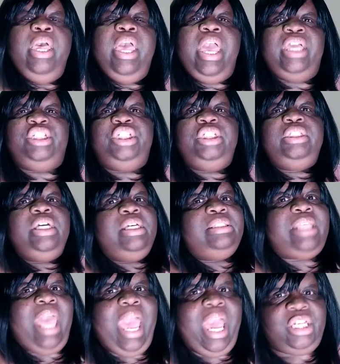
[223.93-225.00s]
and she
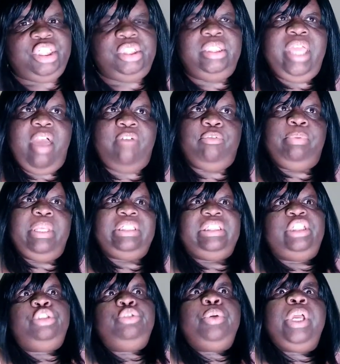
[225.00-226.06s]
does actually have a place
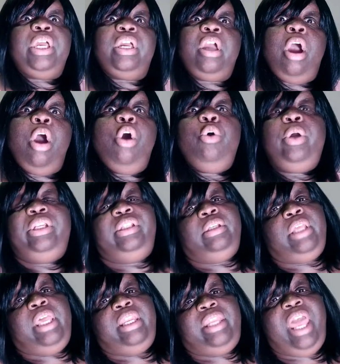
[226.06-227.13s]
that you can go
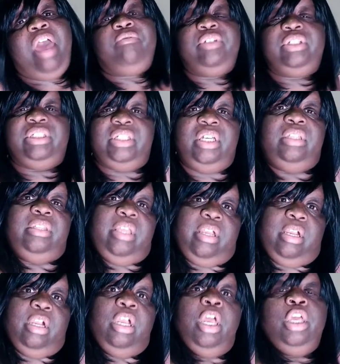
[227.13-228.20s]
and have it done
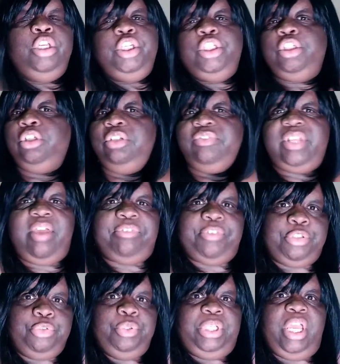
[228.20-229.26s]
there. You don't even have to
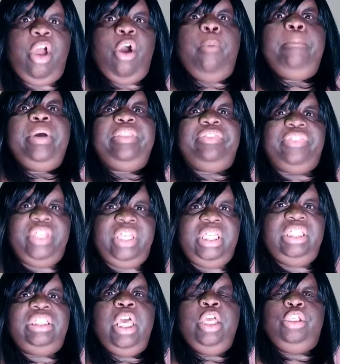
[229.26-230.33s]
do it at home, but
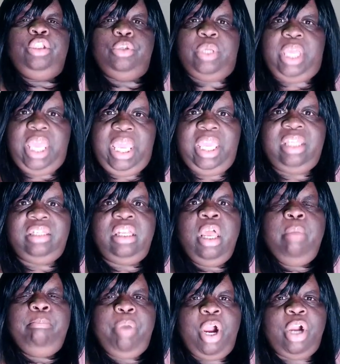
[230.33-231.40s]
these you can
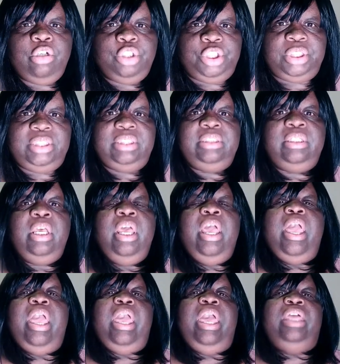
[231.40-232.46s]
purchase
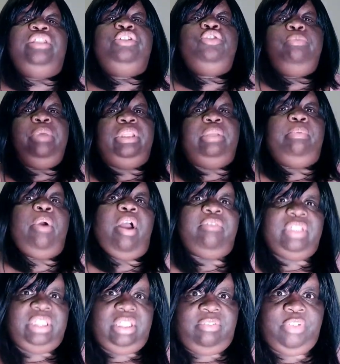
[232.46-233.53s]
and do them in the
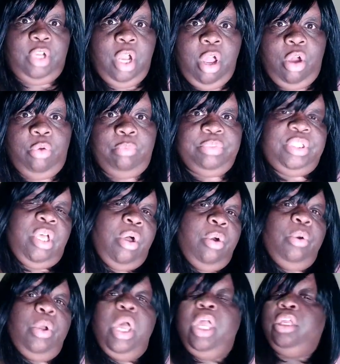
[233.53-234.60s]
privacy of your home.
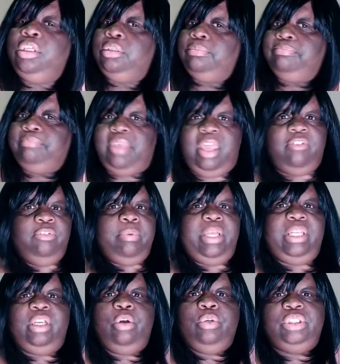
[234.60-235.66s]
So
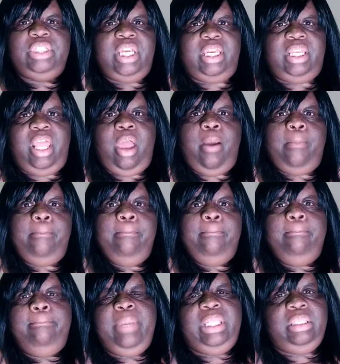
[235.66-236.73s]
everybody go and check it out.
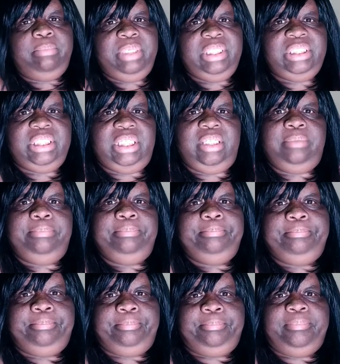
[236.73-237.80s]
Bella BT.
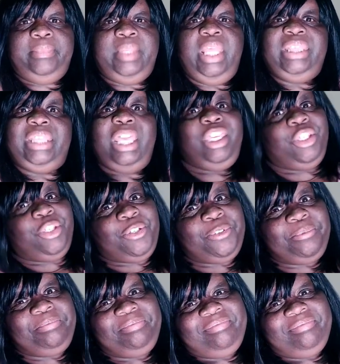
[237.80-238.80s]
Thank you.